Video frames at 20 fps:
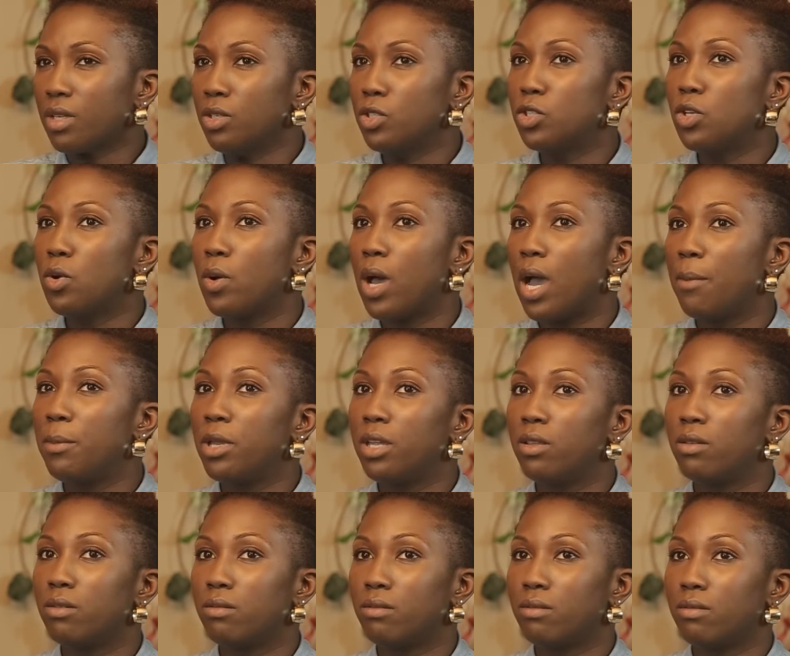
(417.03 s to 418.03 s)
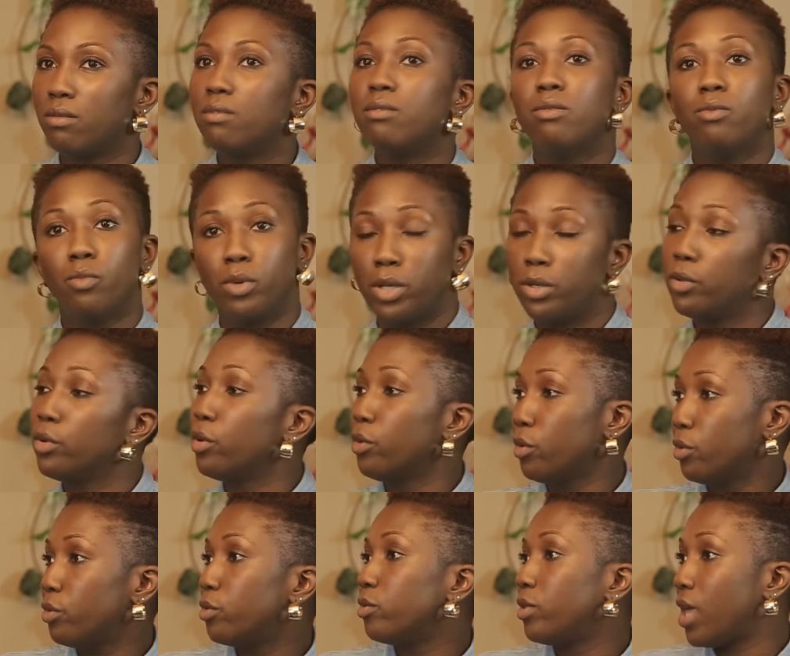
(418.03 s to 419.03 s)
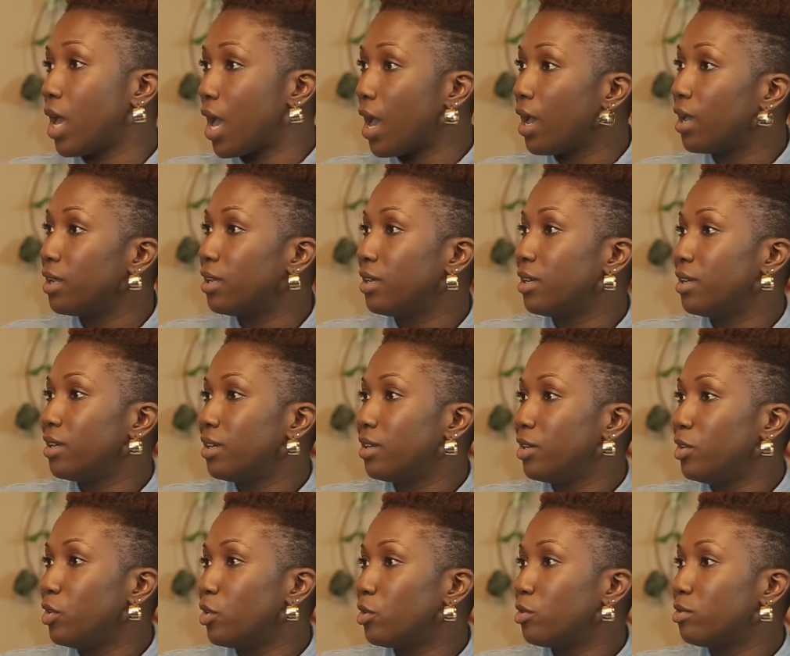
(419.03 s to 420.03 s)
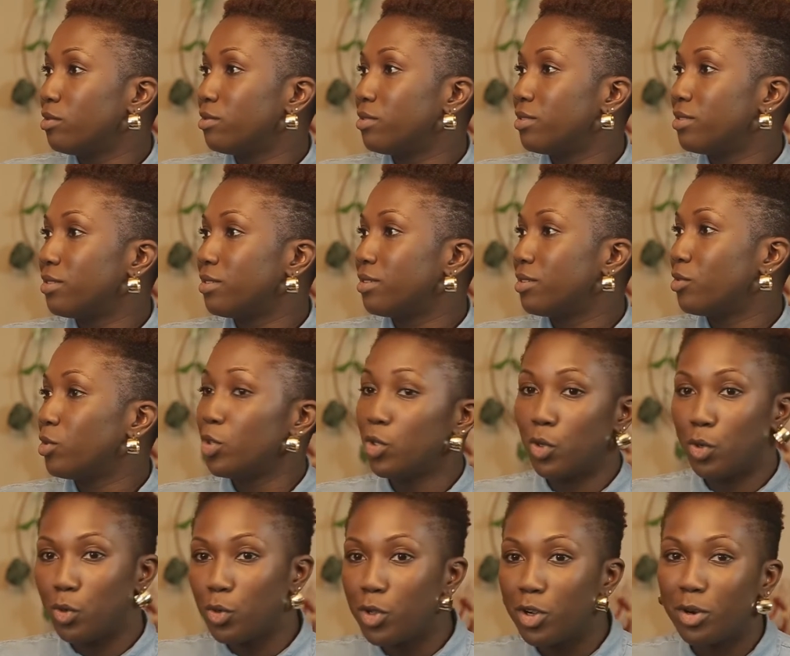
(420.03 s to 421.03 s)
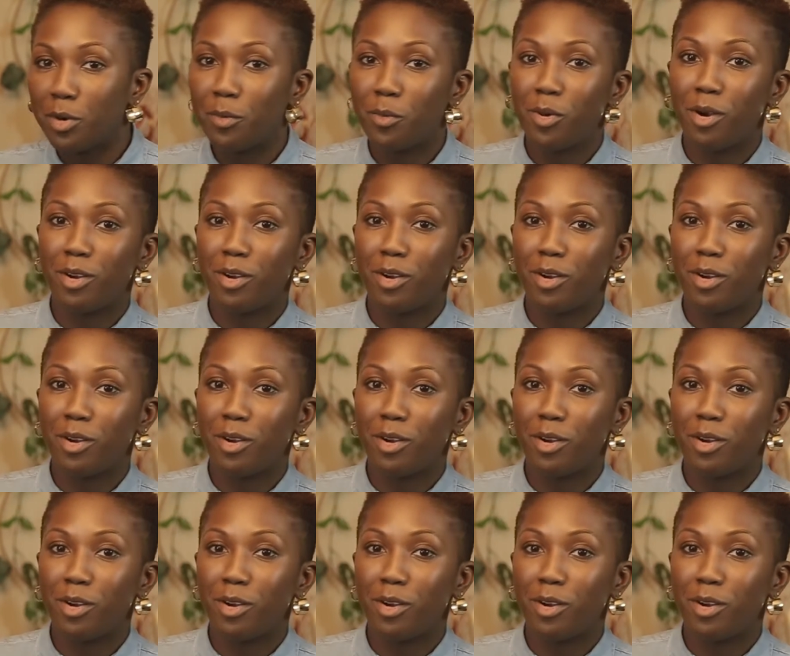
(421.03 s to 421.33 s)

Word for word: So I mean, we know that, you know, we mm-hmm. know you're